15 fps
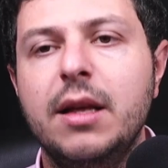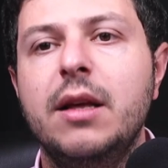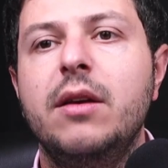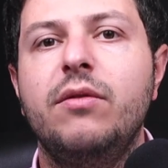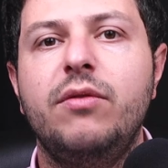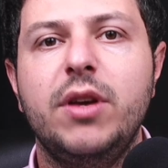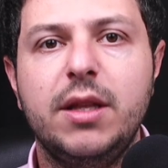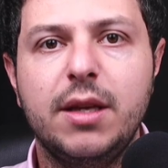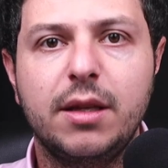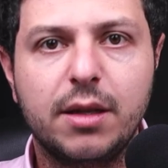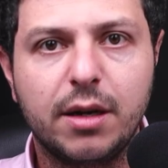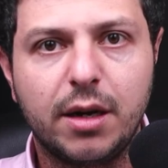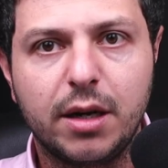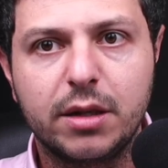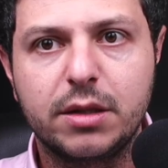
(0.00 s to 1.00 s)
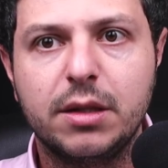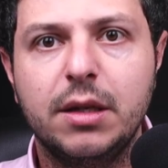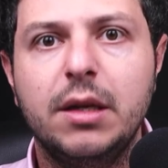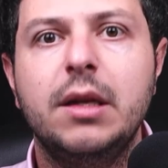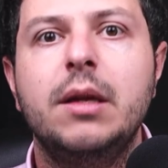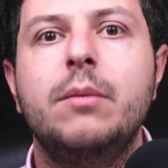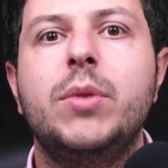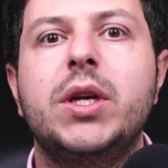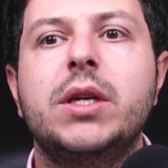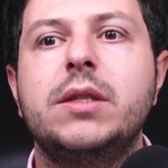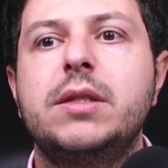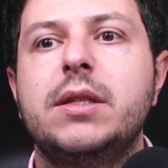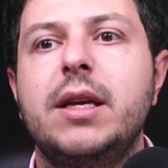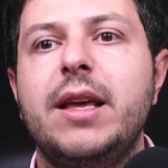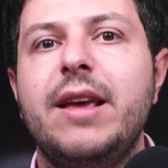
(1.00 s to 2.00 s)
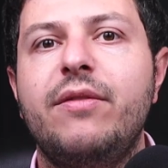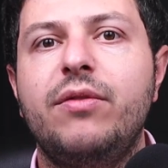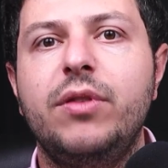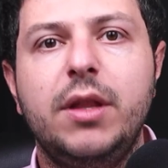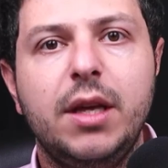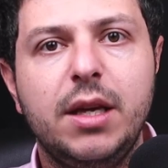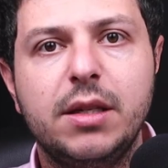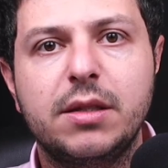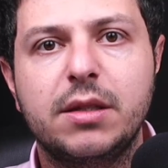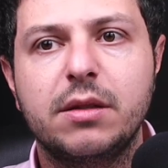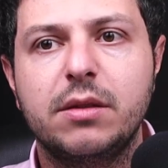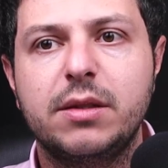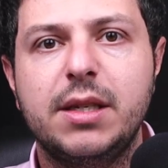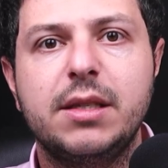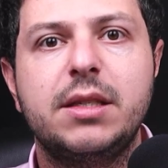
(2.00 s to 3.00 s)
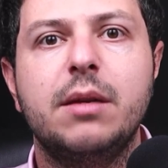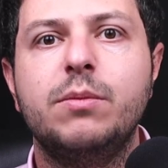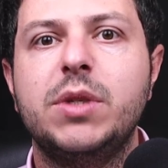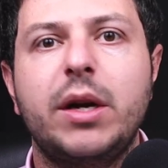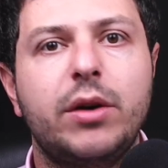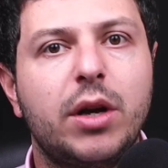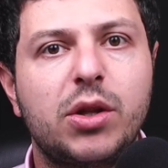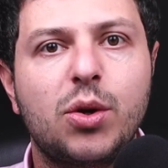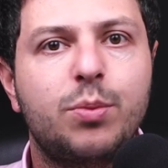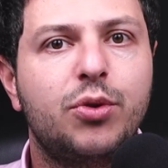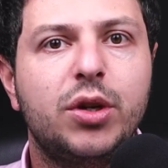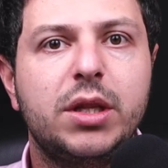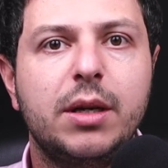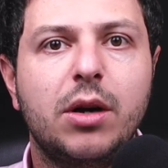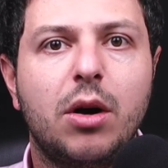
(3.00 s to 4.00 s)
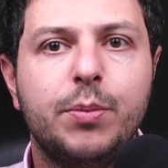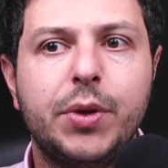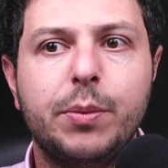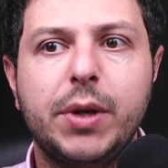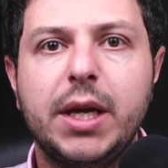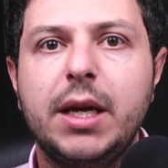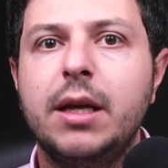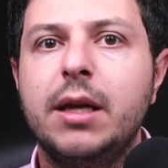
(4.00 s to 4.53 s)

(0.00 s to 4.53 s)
feeding the heart, because if these systems are not operating optimally,